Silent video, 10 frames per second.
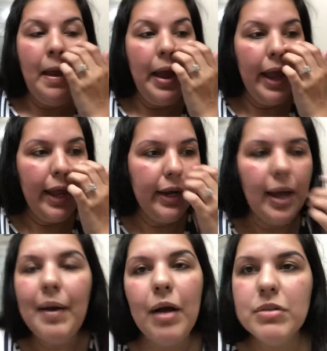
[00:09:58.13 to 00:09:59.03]
And
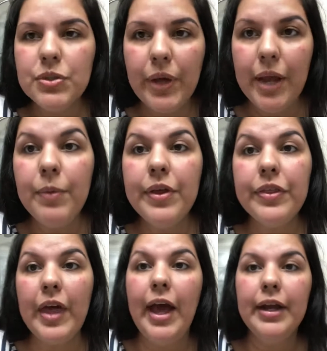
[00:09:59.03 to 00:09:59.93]
I was okay with
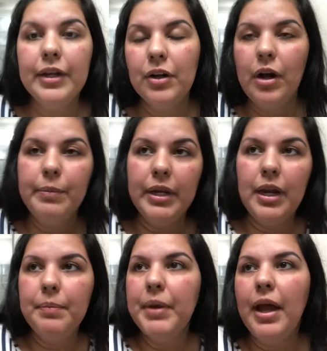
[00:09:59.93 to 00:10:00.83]
that. You know, I mean,
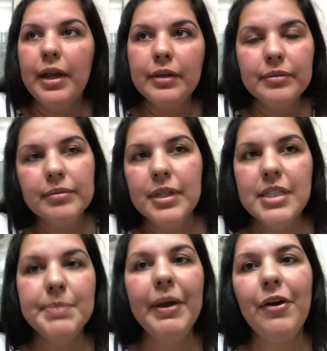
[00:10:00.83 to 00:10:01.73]

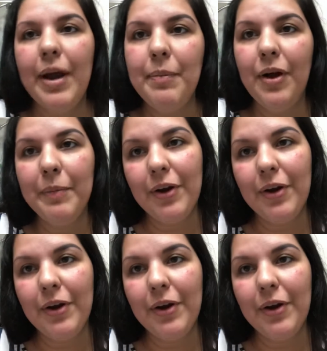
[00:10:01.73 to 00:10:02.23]
it's my grandma and my